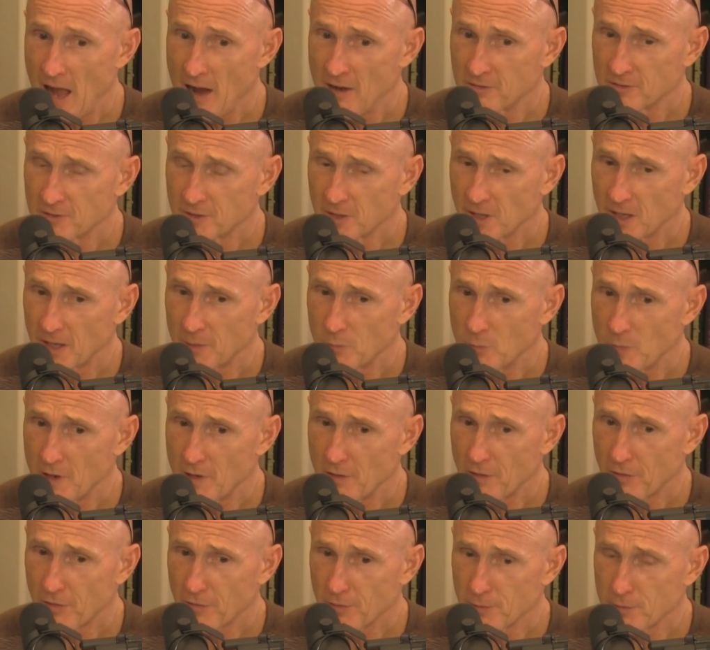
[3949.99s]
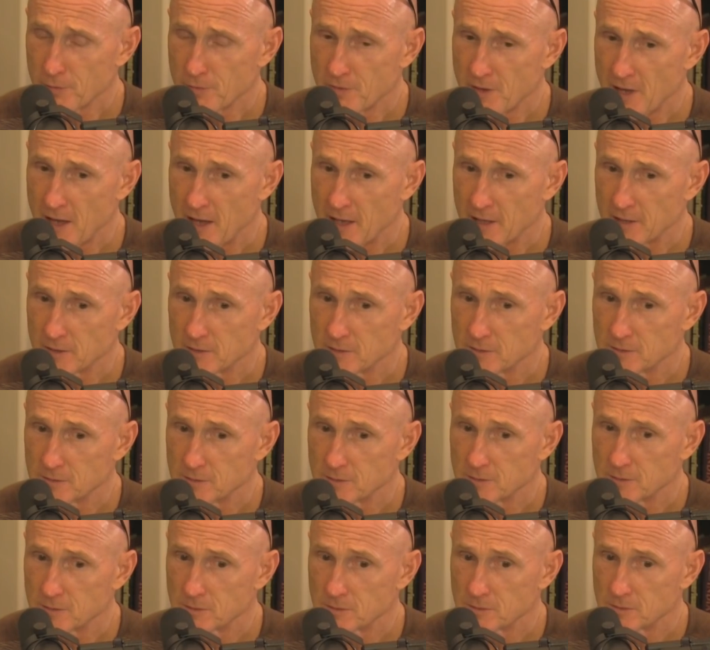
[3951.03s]
after I went through that
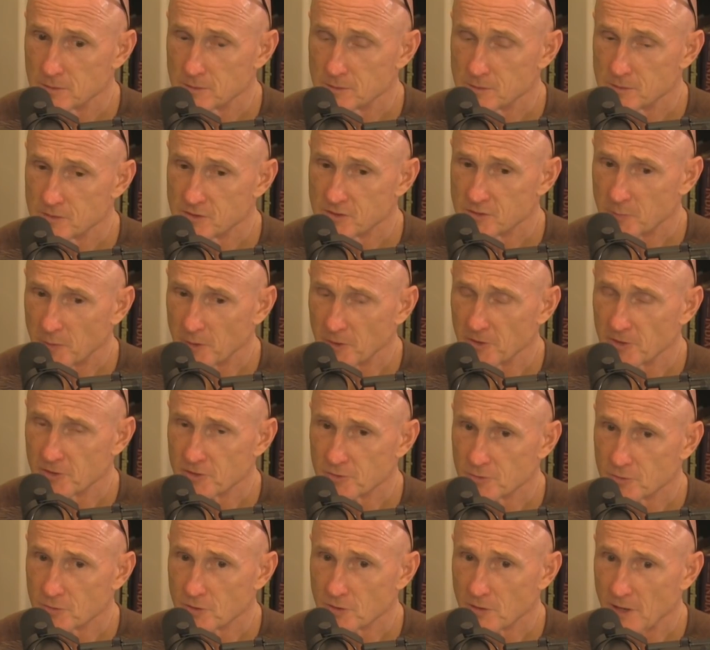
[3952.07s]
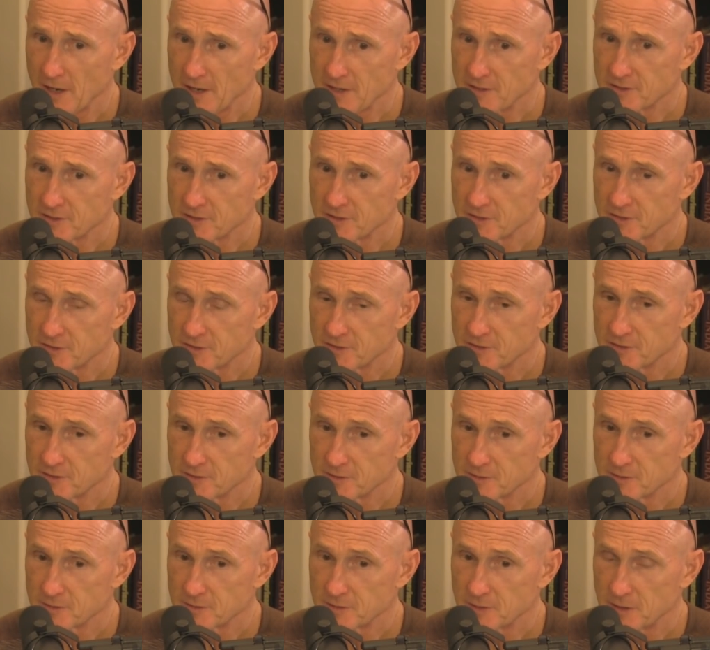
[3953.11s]
spiritual crisis
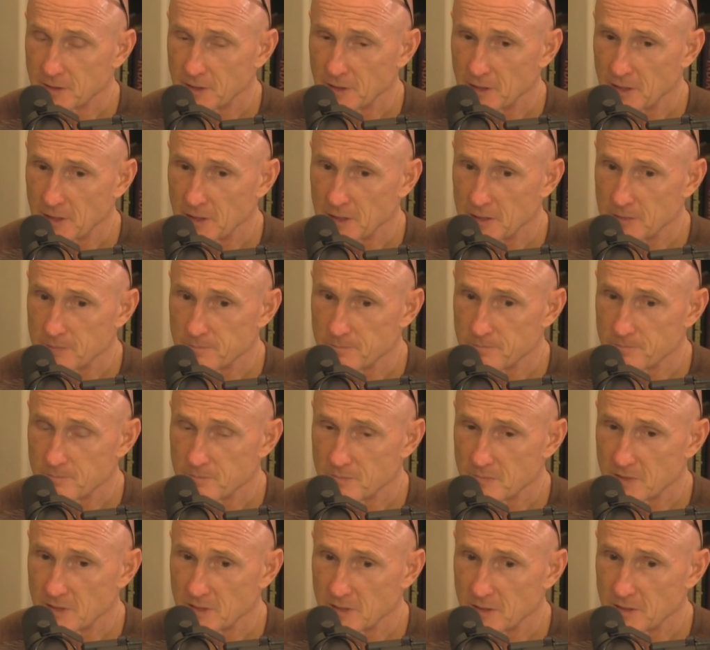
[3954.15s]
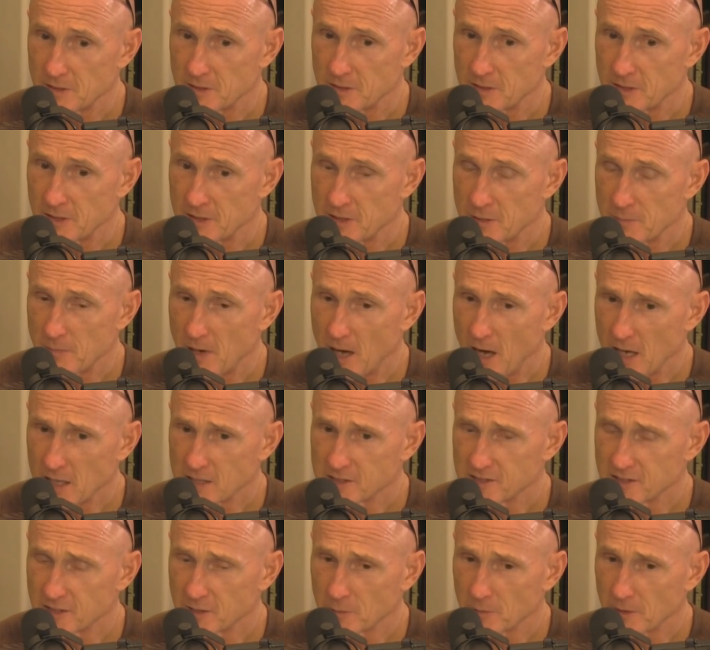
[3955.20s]
um, in the
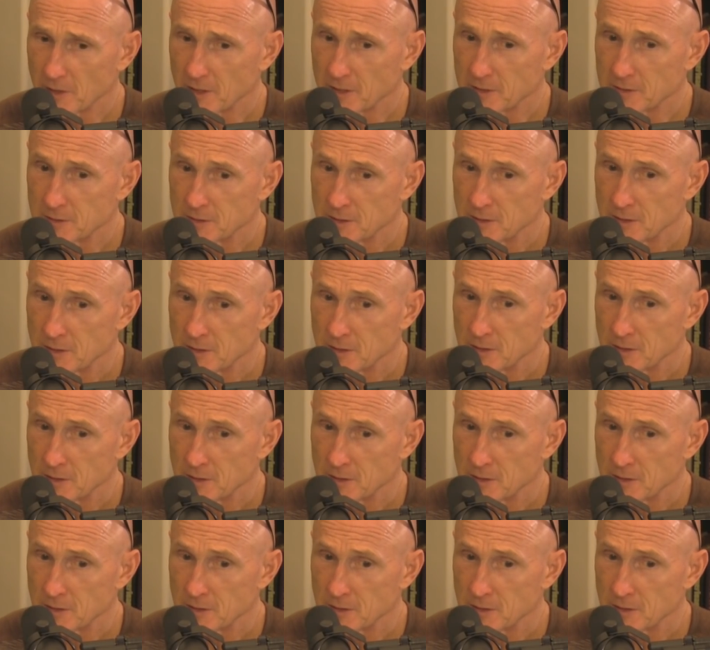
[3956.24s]
boxing ring,